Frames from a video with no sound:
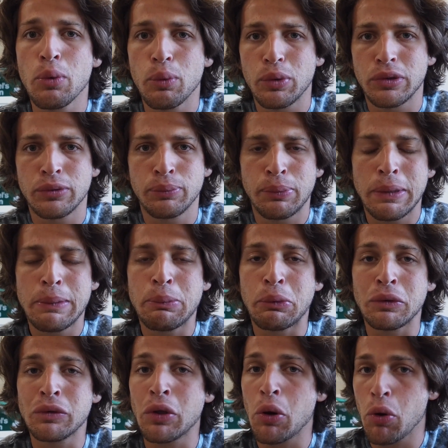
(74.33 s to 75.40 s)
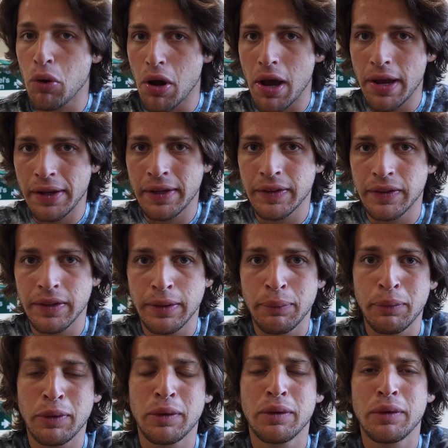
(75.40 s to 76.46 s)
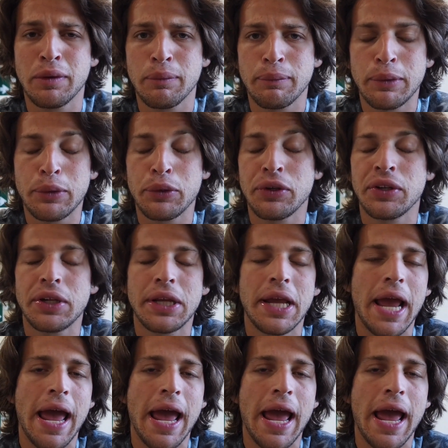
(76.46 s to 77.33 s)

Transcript: which people don't like in the community.